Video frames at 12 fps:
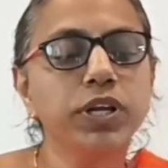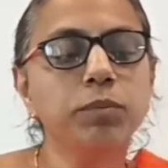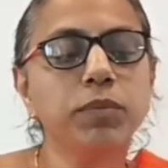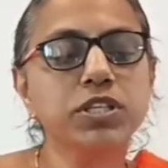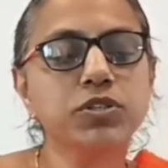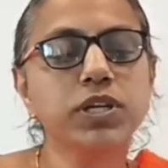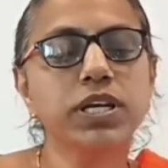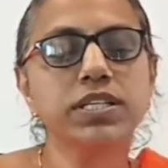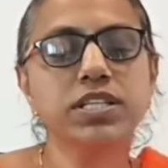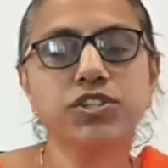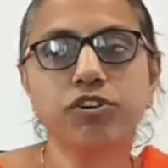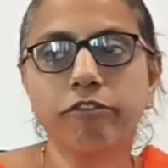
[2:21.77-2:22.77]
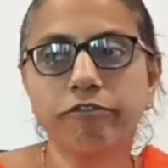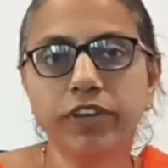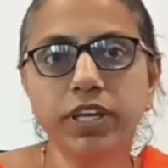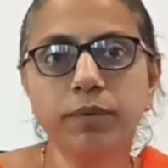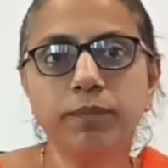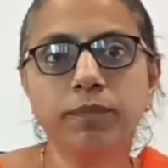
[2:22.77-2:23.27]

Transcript: muscular dystrophy.